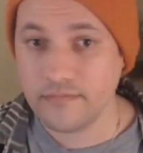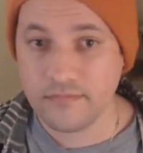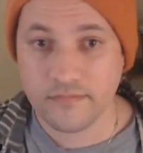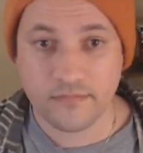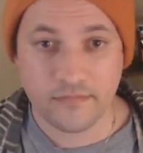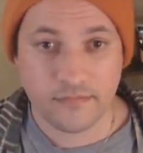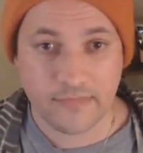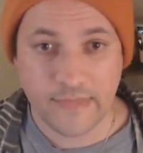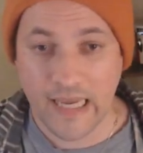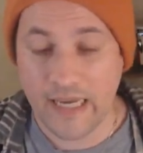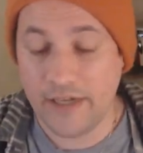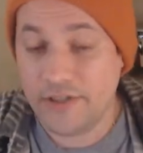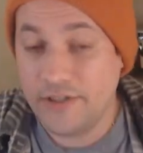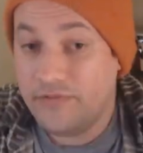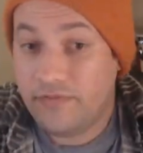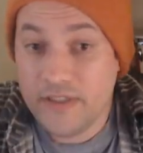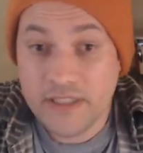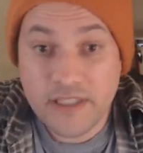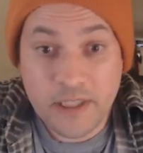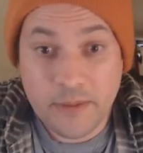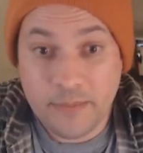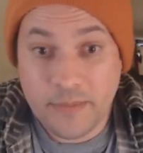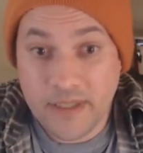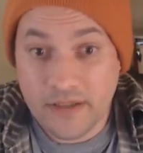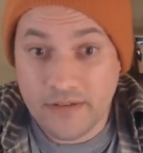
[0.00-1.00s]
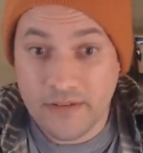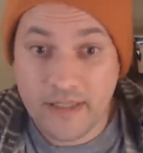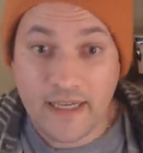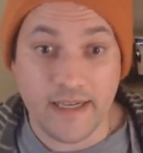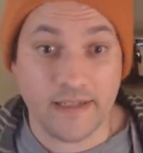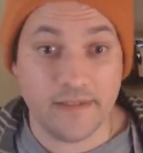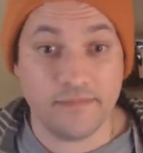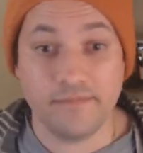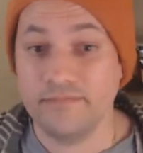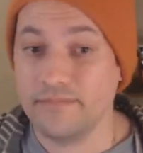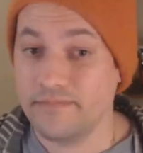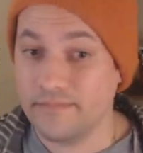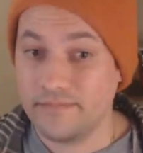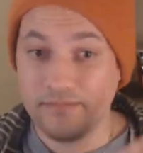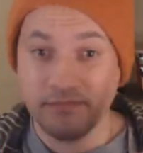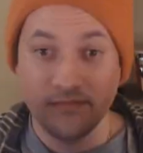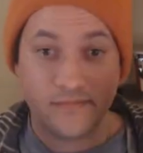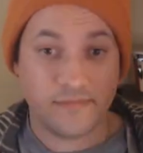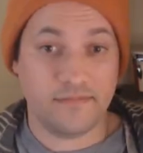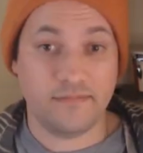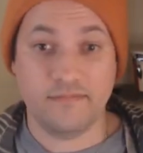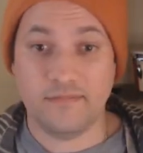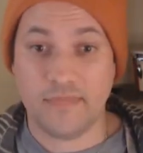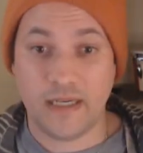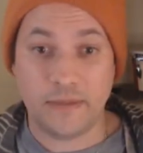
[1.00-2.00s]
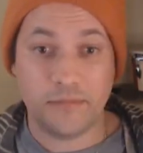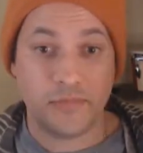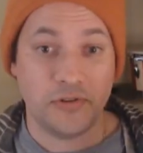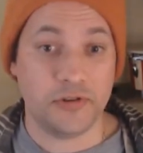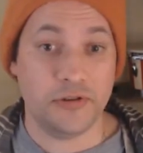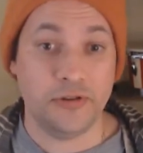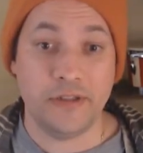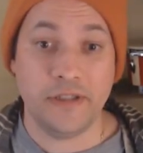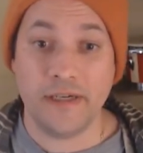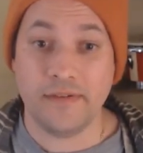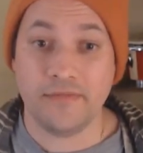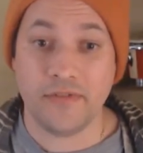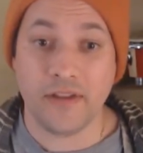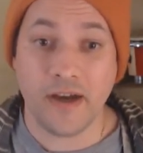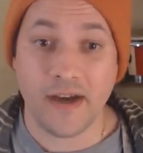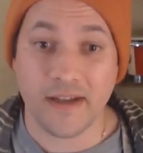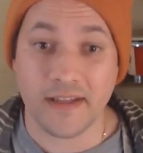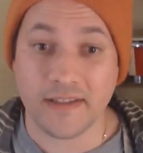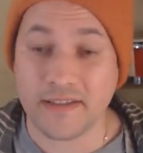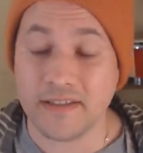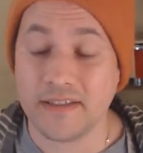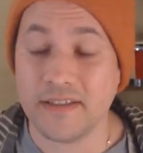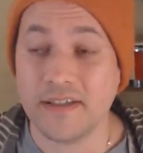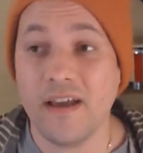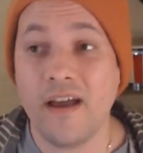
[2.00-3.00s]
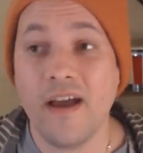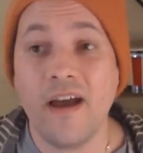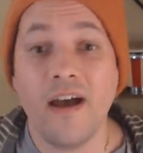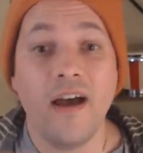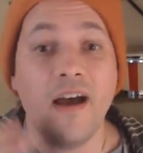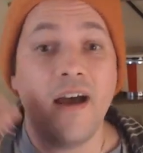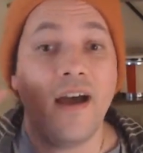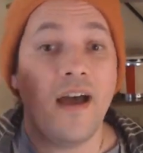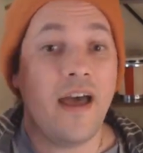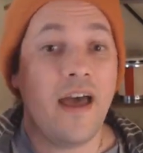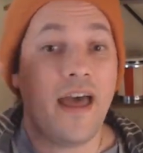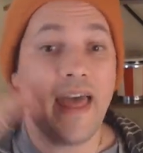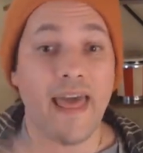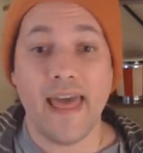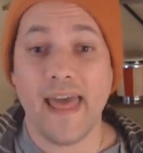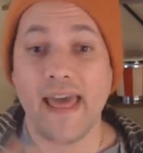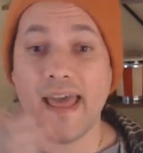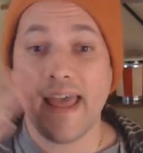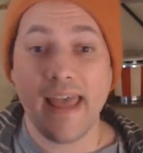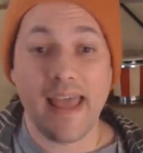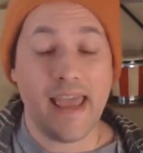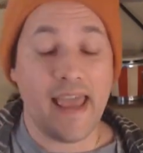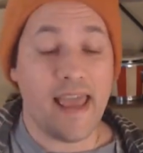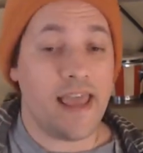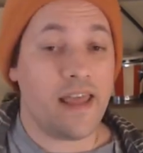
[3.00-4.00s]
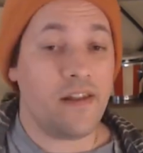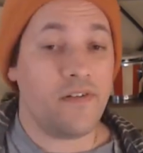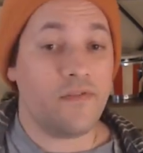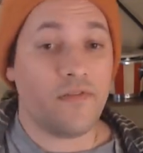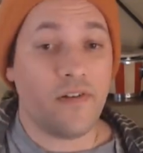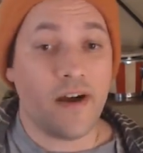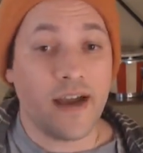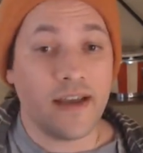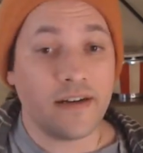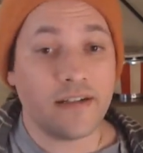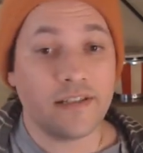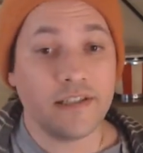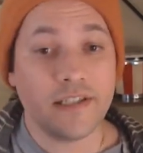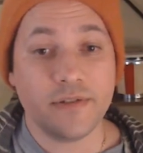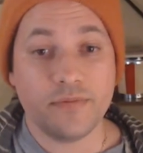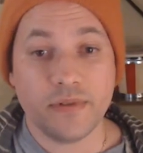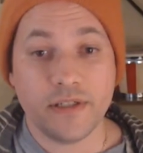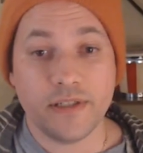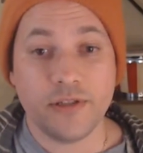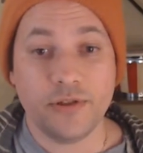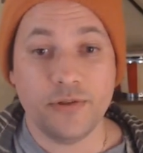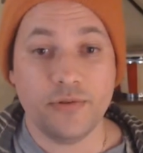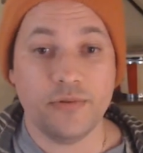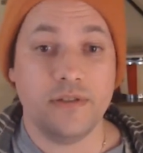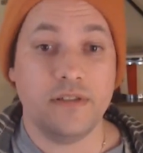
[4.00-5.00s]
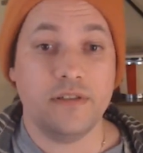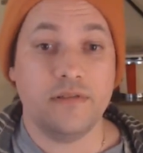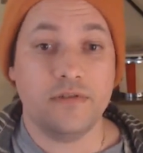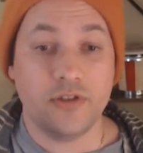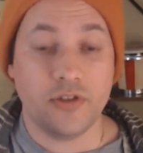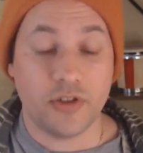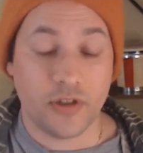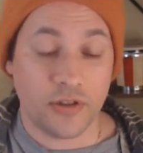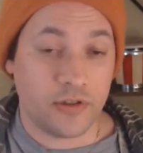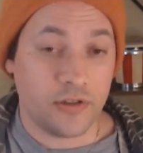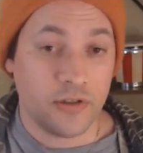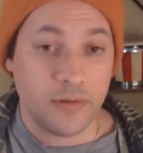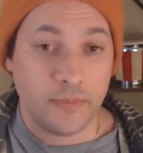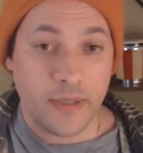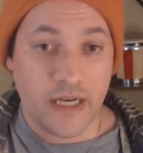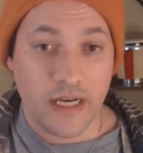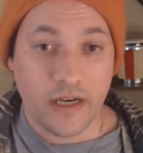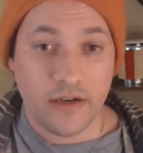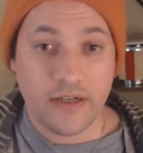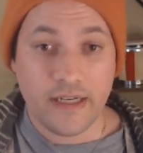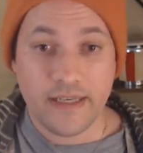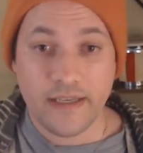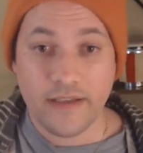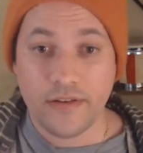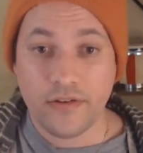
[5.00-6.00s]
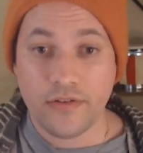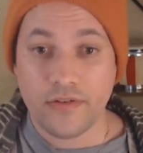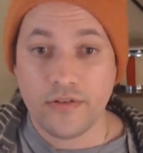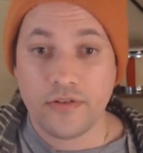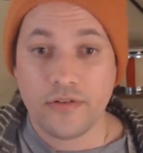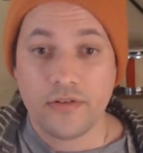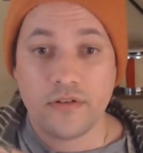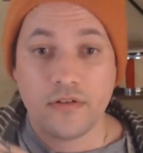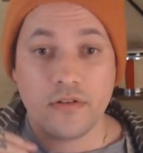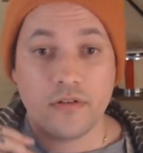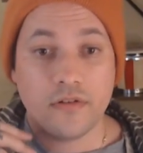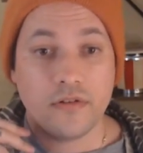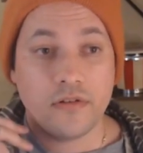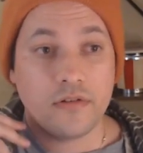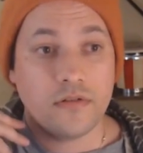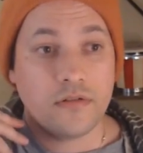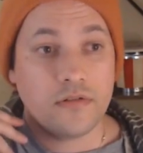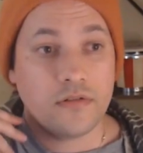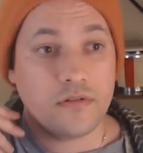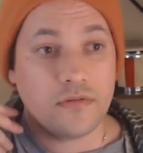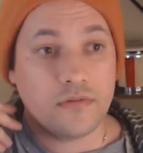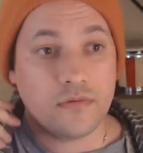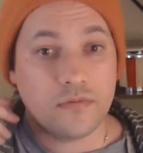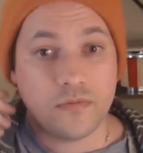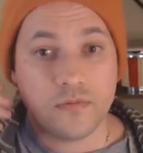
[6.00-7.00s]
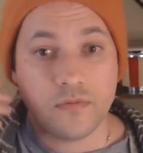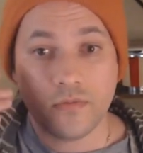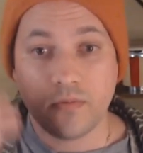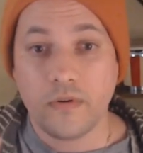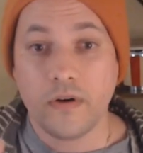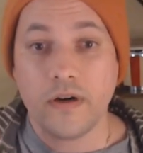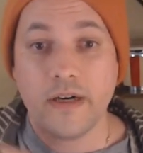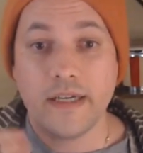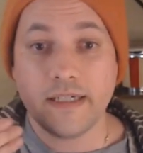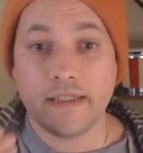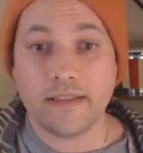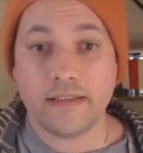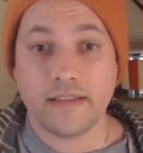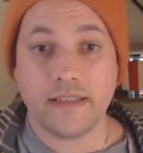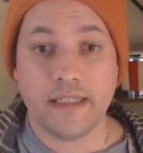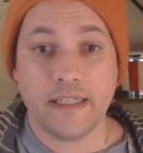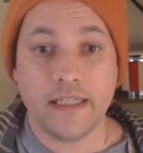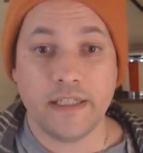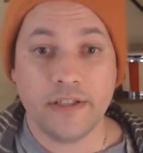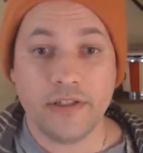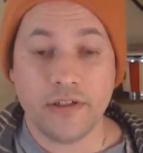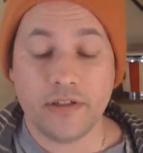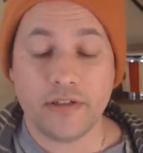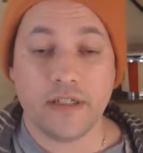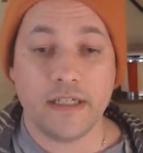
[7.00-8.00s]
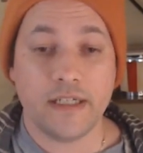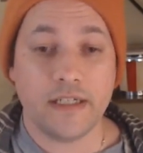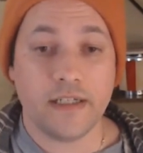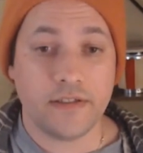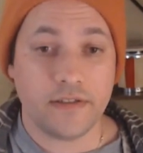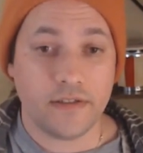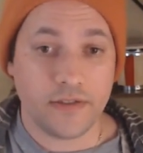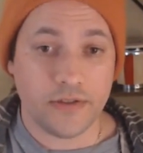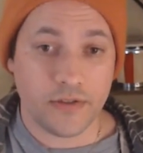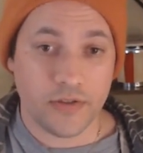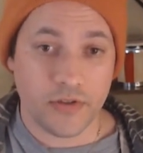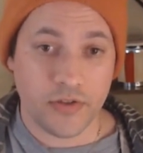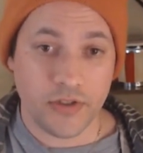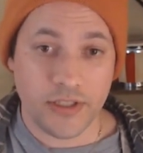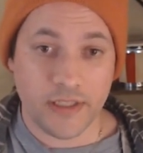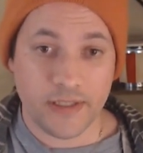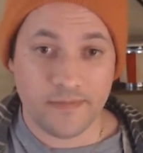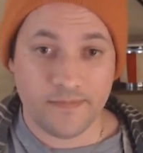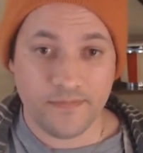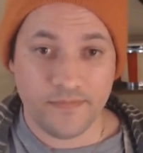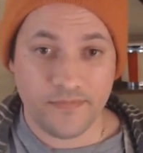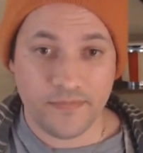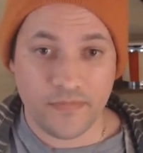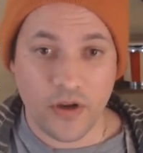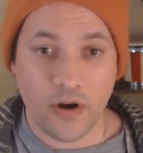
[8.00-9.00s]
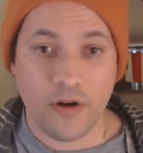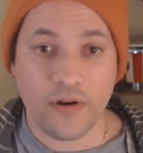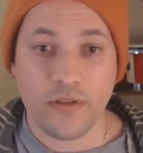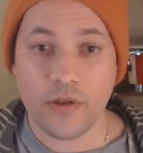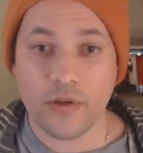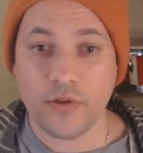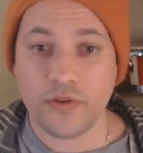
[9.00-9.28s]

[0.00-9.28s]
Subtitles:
How you feeling about that? I'm sure you have thoughts. And finally, what you would journal about is what in your history are those